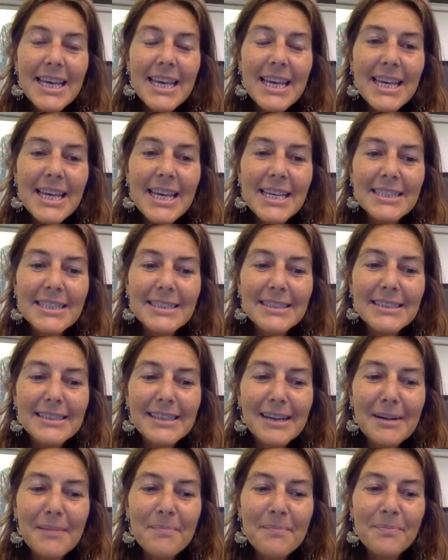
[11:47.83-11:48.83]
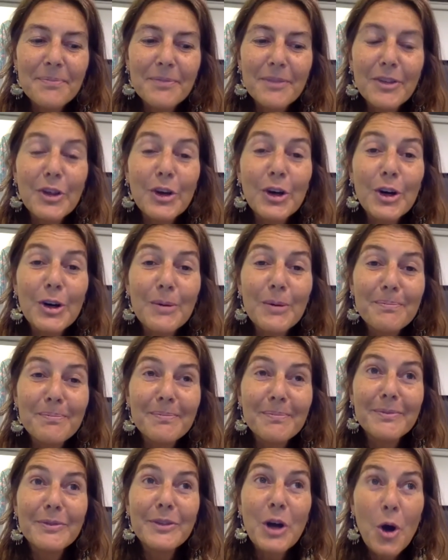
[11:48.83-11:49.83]
And
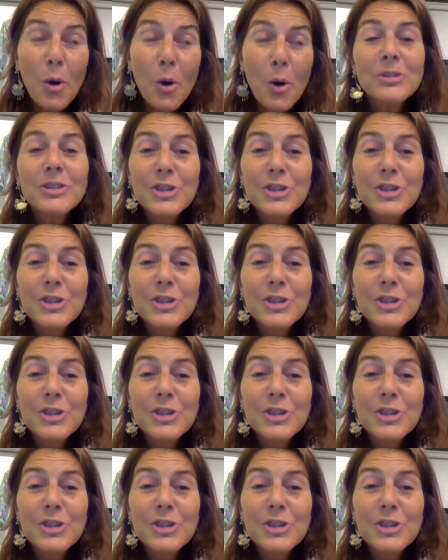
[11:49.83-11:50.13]
the whole